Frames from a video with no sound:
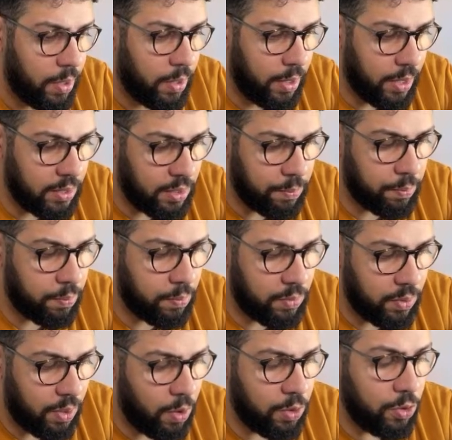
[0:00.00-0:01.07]
And some
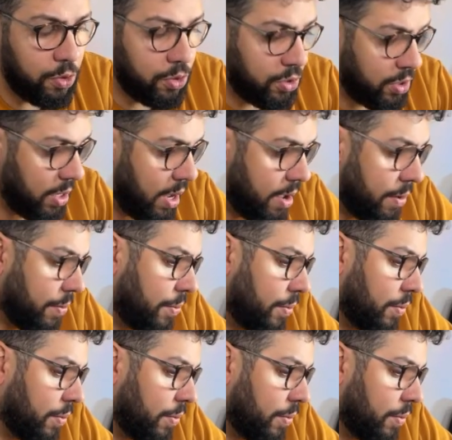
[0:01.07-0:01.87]
others have